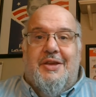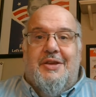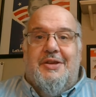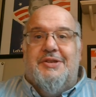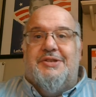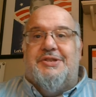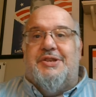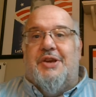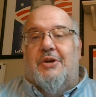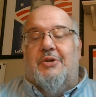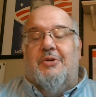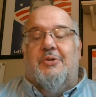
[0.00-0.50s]

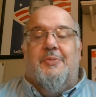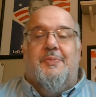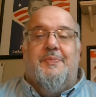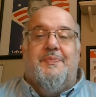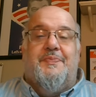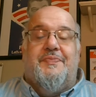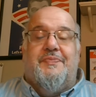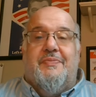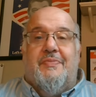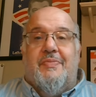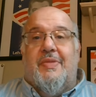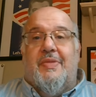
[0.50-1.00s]
So
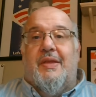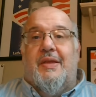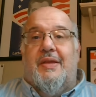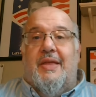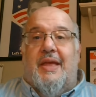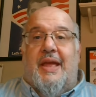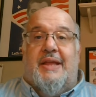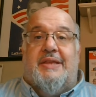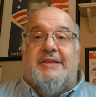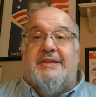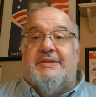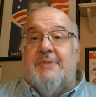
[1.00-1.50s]

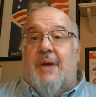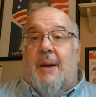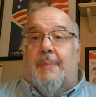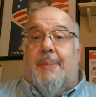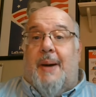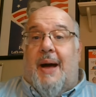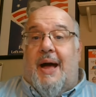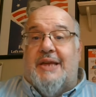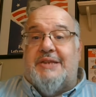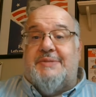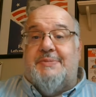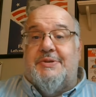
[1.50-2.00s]
it's a
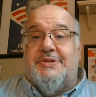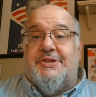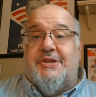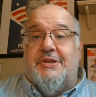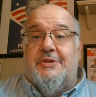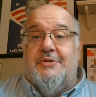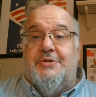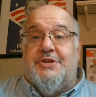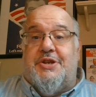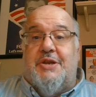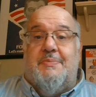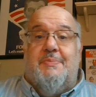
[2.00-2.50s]
possible
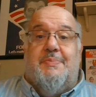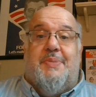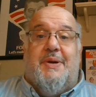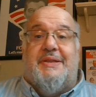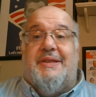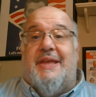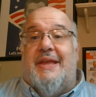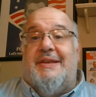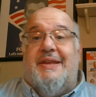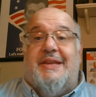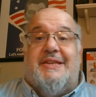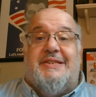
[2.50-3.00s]
solution,
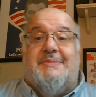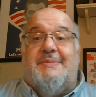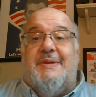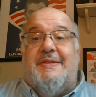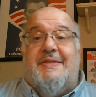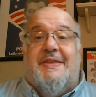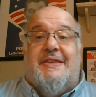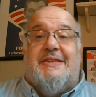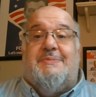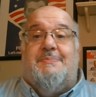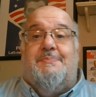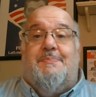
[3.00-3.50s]
but there needs to be
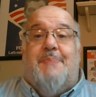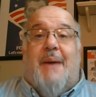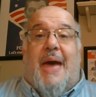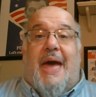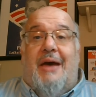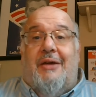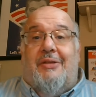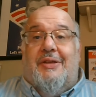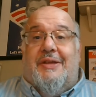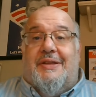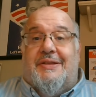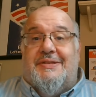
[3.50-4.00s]
this
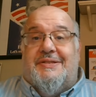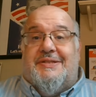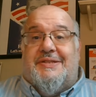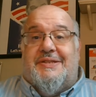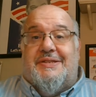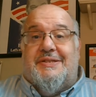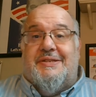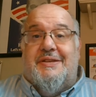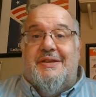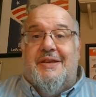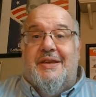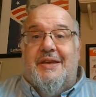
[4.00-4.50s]

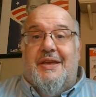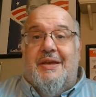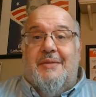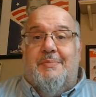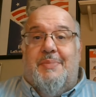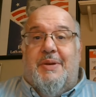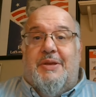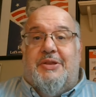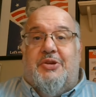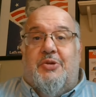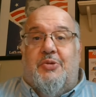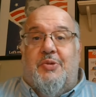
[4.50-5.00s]
balance
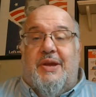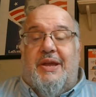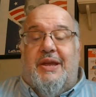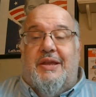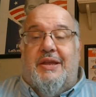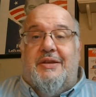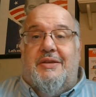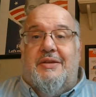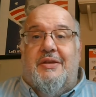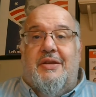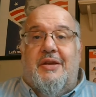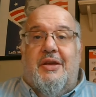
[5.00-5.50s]

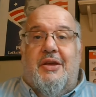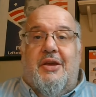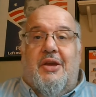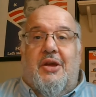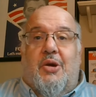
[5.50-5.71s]
between